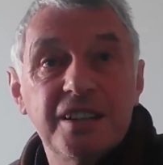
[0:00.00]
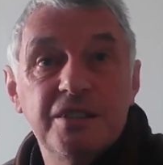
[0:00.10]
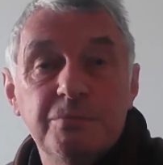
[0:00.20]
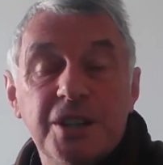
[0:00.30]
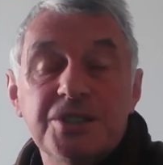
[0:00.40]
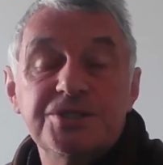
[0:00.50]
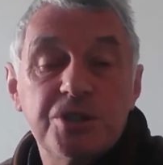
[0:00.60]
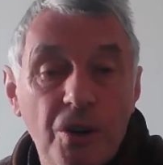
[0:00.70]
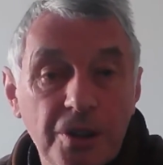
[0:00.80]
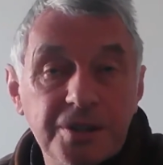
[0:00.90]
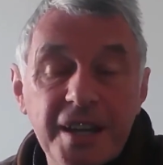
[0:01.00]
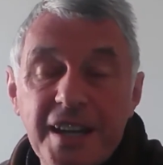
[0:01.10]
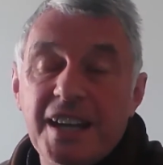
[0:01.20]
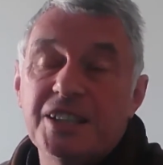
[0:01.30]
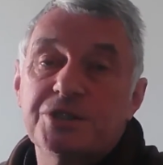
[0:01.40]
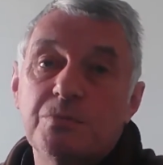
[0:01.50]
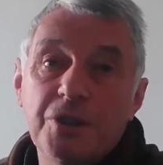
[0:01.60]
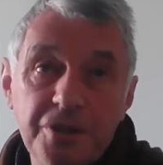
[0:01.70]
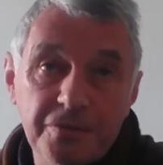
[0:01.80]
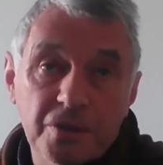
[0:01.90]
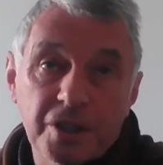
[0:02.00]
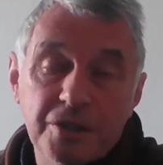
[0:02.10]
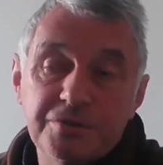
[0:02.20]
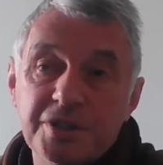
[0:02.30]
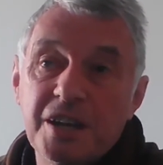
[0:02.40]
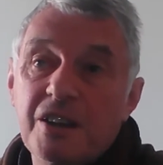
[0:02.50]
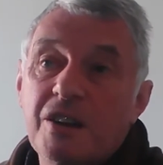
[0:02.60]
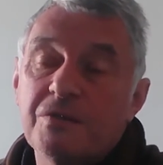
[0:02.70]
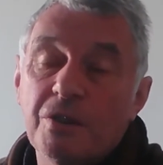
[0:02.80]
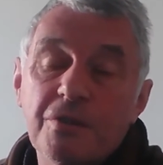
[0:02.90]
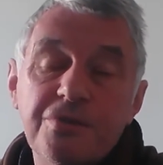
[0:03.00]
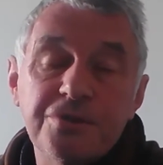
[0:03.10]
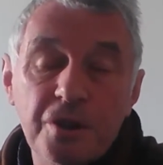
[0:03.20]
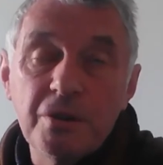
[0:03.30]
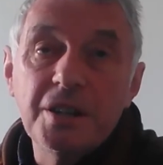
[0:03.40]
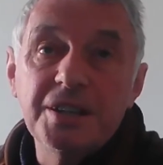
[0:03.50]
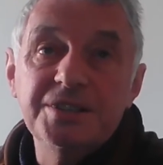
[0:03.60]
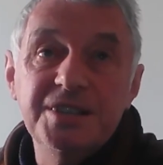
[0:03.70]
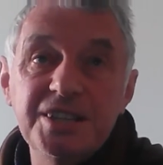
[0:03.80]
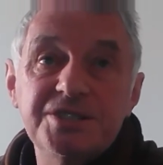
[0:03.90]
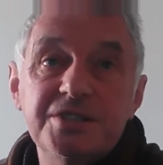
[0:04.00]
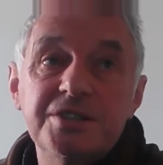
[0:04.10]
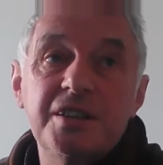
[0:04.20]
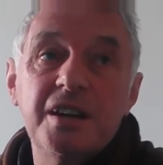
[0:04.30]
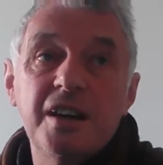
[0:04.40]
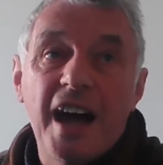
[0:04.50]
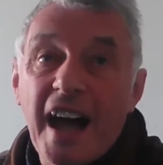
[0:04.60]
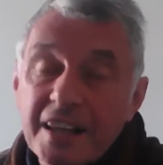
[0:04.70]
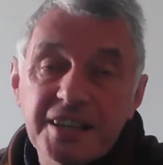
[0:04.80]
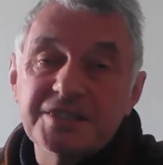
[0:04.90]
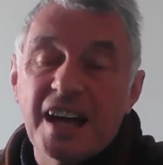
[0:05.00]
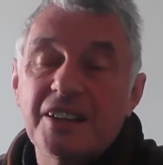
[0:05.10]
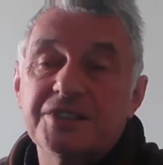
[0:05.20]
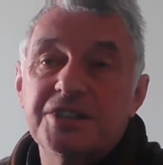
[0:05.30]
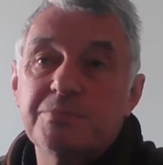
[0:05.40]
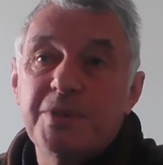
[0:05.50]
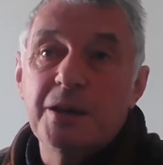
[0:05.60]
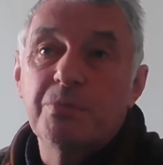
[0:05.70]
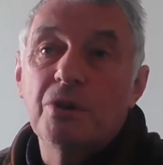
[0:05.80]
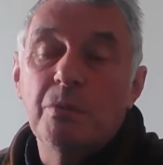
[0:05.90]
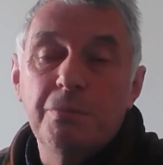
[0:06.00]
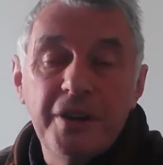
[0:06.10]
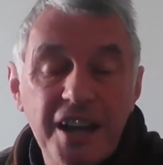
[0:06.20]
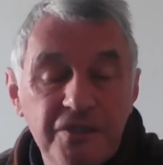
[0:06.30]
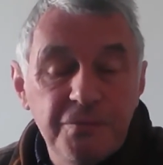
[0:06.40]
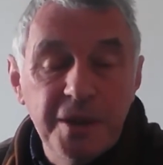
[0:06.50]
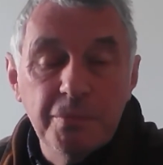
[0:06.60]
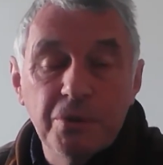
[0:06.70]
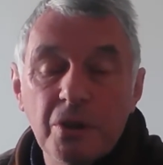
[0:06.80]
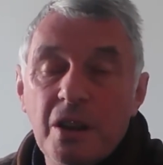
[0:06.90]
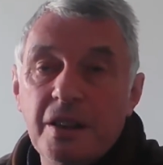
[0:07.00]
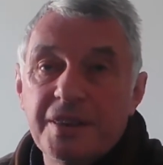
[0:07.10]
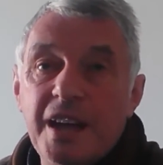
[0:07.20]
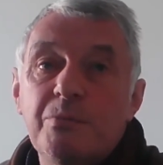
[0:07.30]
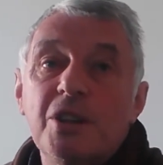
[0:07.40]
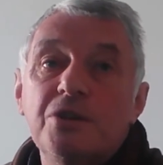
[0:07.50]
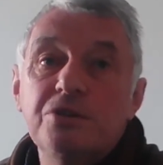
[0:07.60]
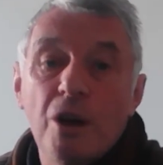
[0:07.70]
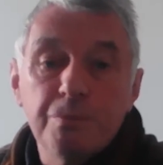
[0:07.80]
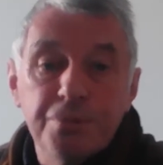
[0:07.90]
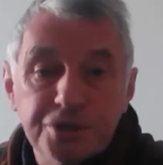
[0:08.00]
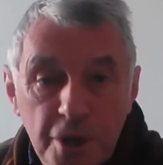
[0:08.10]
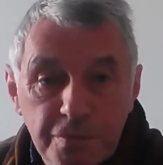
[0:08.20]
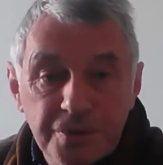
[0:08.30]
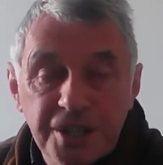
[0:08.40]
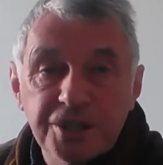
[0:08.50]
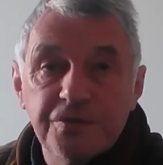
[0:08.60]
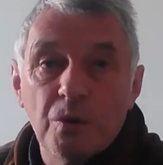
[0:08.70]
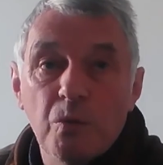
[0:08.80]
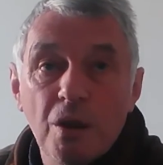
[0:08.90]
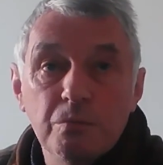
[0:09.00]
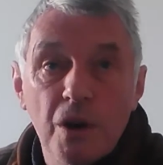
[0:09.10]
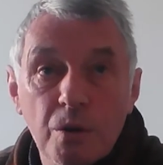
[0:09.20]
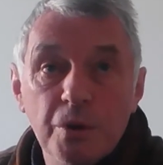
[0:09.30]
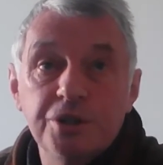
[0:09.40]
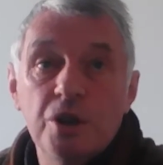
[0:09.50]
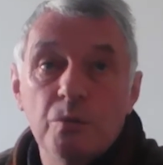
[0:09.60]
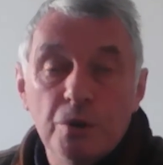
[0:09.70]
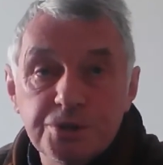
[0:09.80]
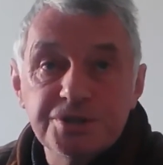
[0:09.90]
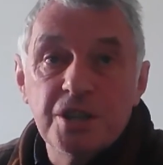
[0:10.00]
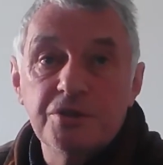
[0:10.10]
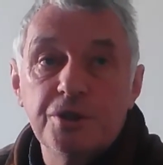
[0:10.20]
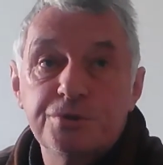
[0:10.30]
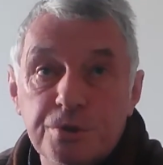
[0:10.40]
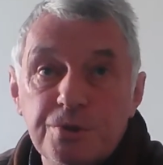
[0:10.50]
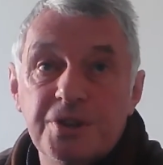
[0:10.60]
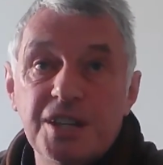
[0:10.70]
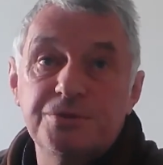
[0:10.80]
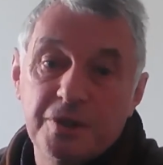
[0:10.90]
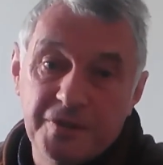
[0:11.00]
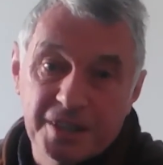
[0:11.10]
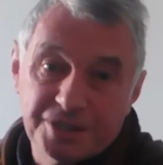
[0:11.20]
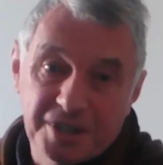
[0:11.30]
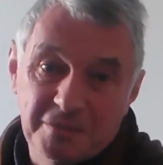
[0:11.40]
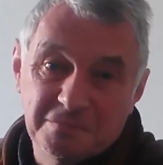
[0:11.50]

Because Scotland is a wonderful country full of thoroughly decent, highly talented people, brave people. They will not put up with this for one moment once the truth is revealed to them.